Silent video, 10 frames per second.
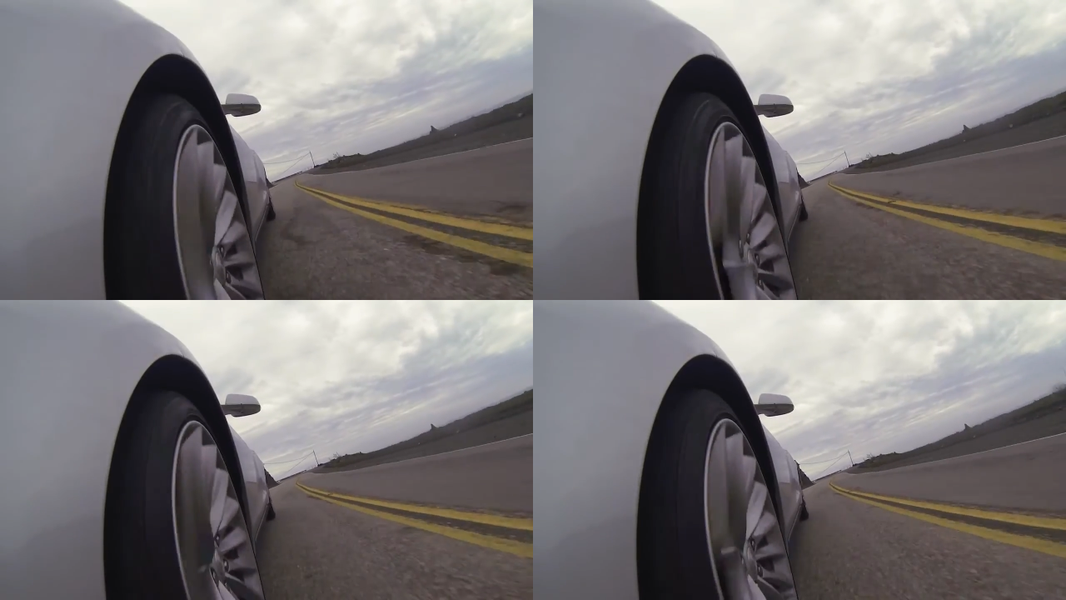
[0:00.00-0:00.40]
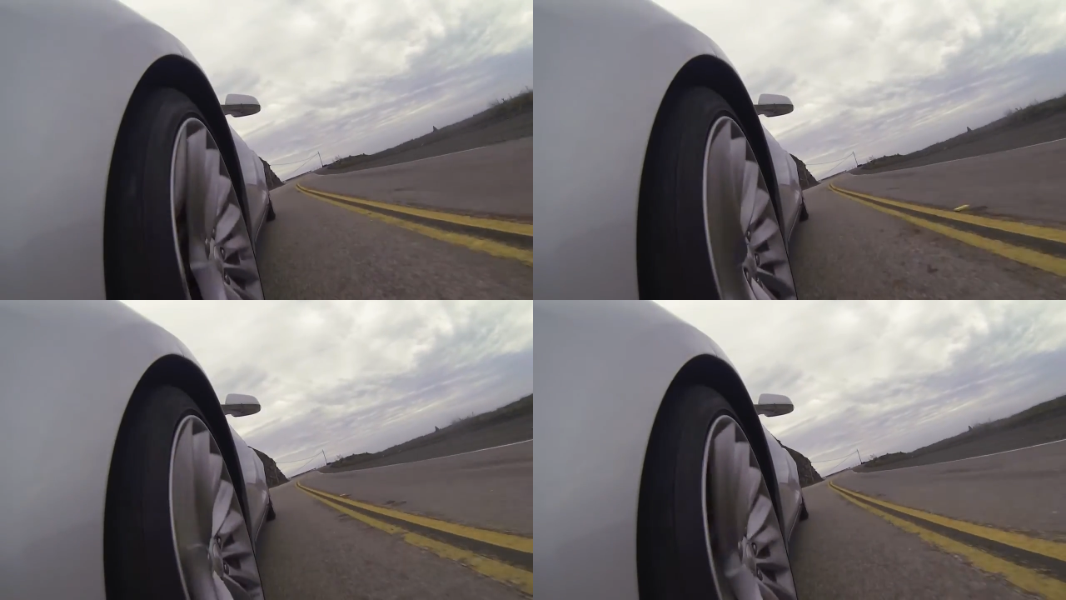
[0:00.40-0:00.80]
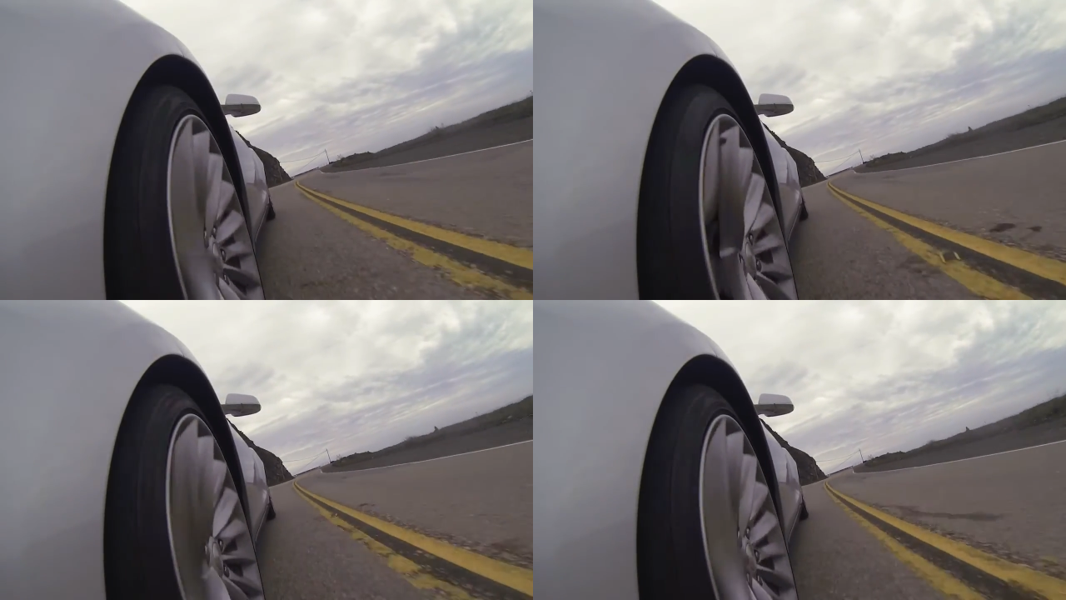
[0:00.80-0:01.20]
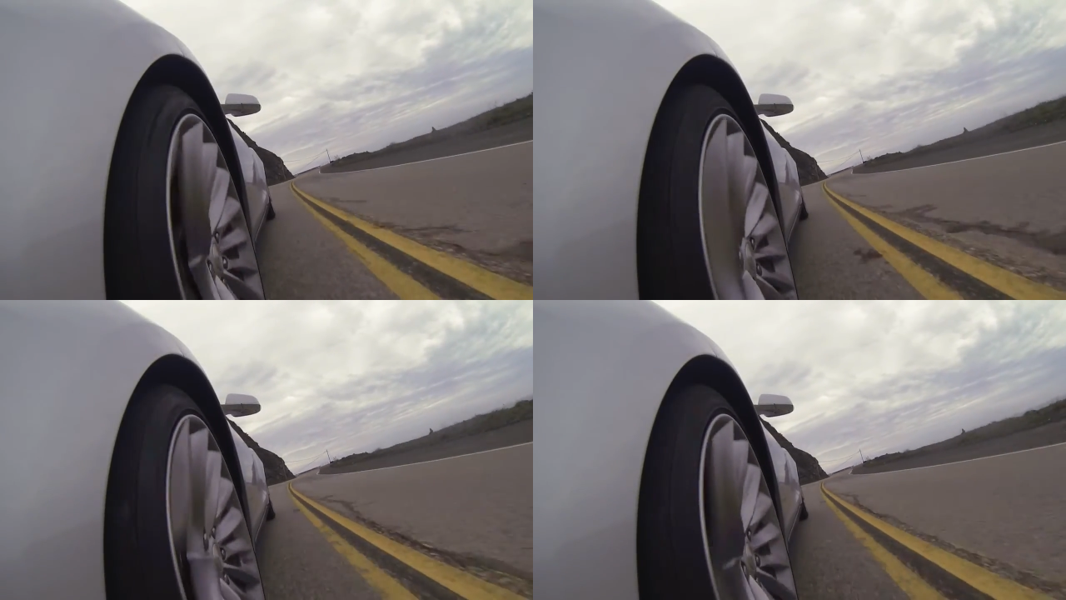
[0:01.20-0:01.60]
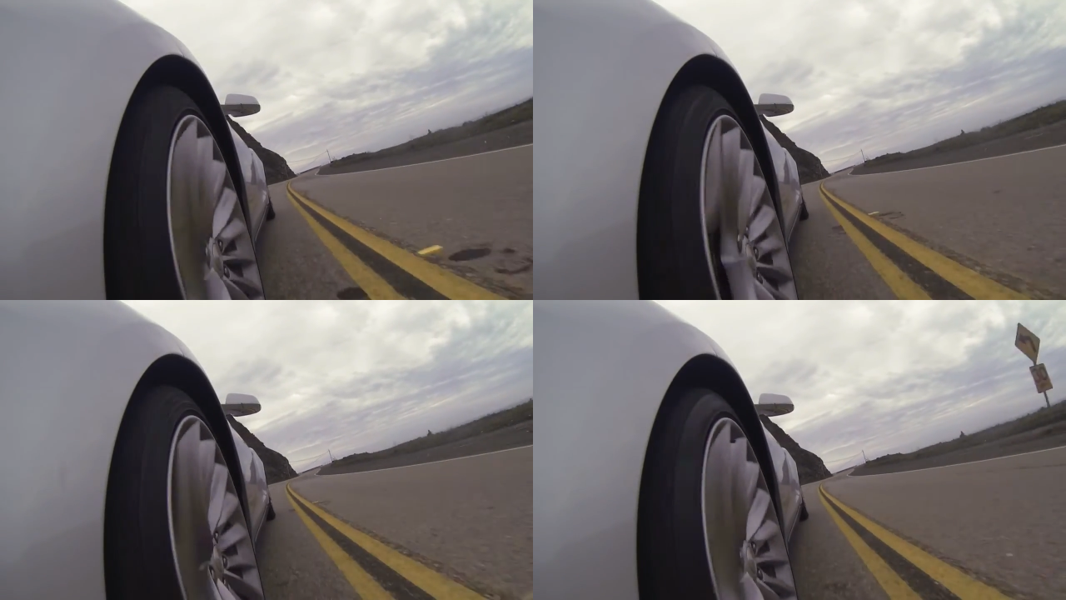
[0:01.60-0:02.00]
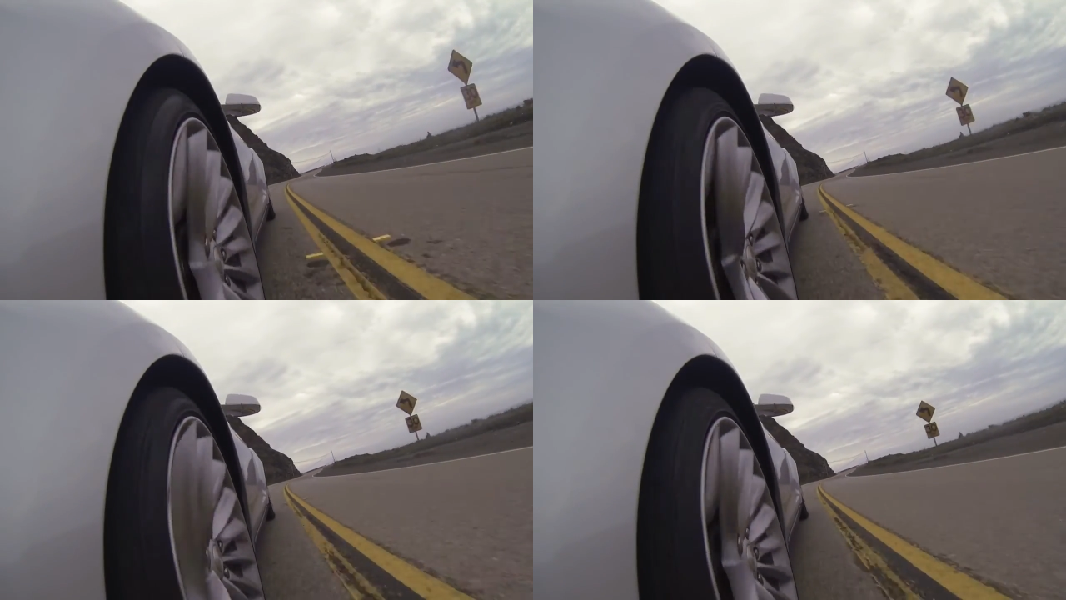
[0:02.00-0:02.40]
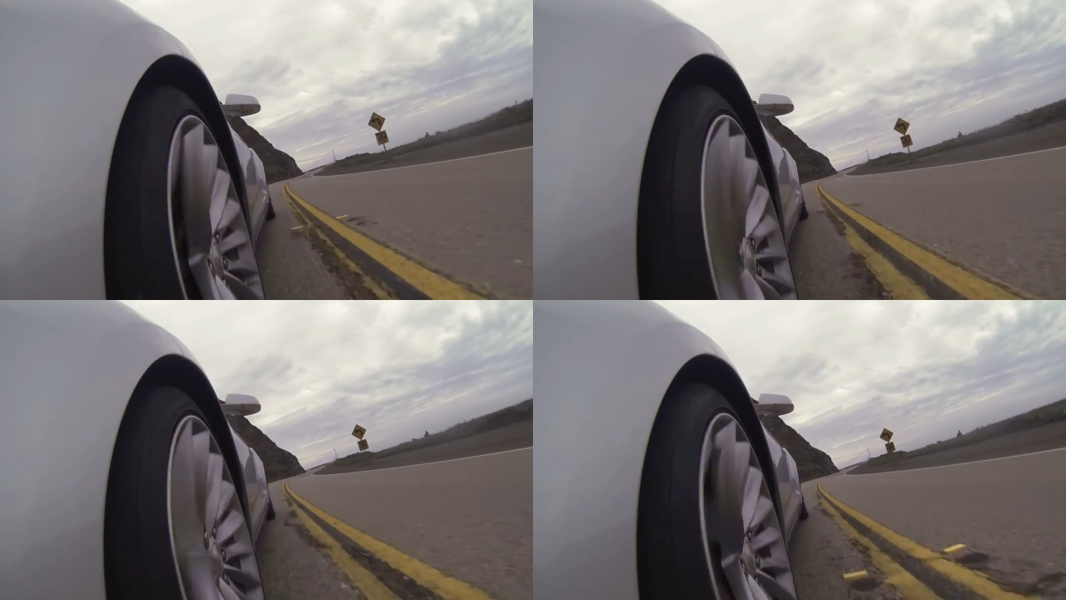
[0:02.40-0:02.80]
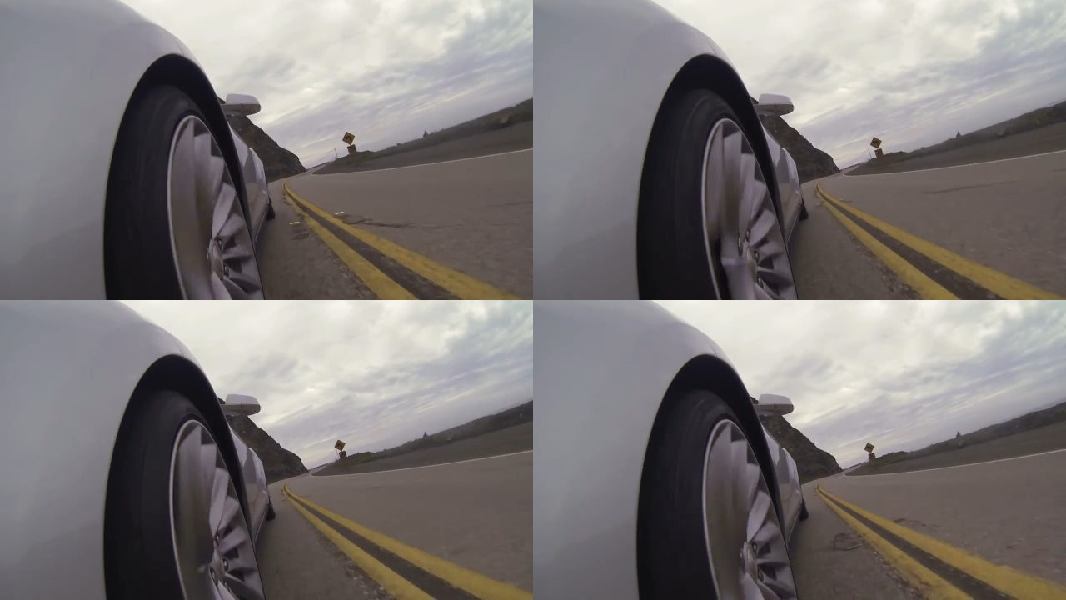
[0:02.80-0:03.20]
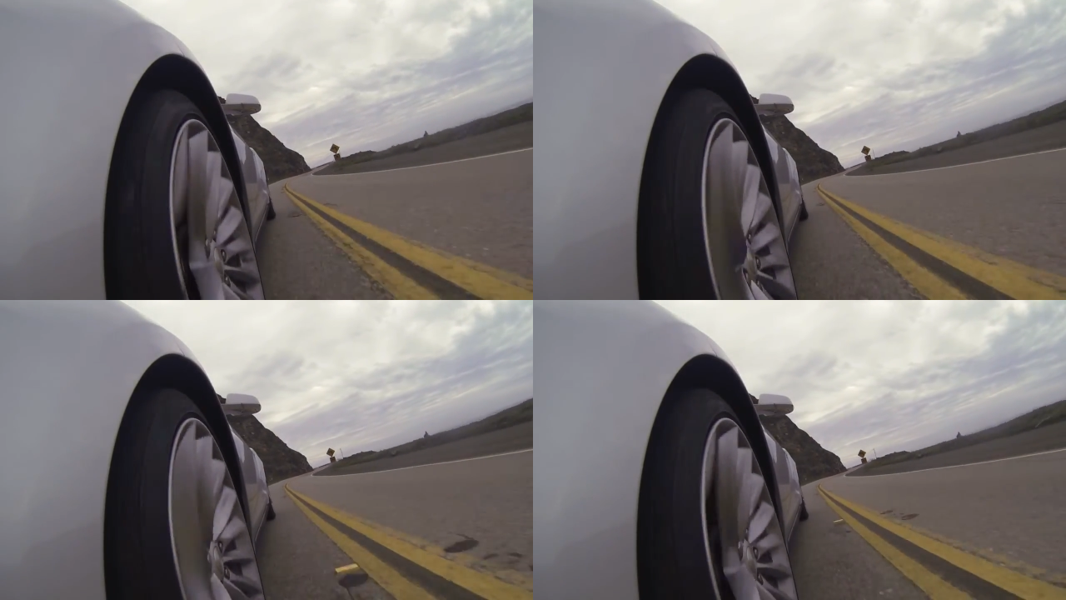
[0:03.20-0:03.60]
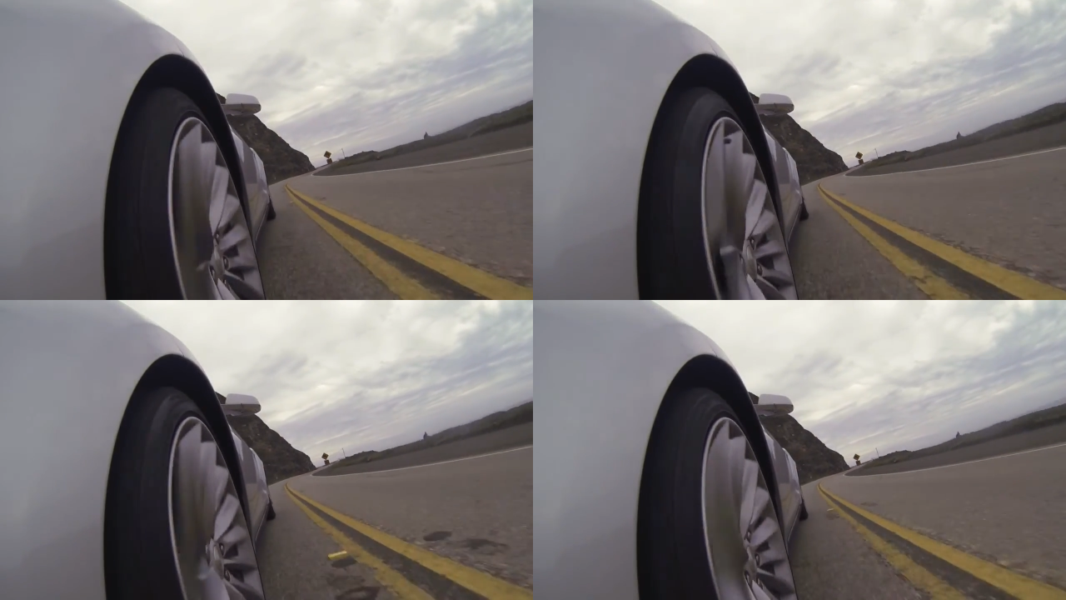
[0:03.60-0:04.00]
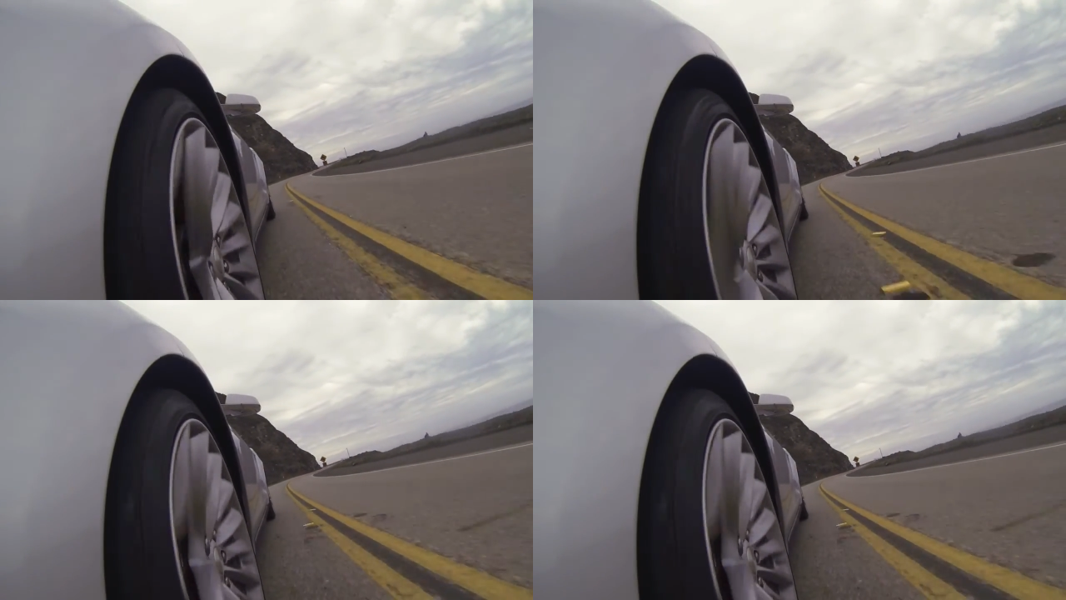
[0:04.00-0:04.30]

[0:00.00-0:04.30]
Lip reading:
[unreadable: no face in view]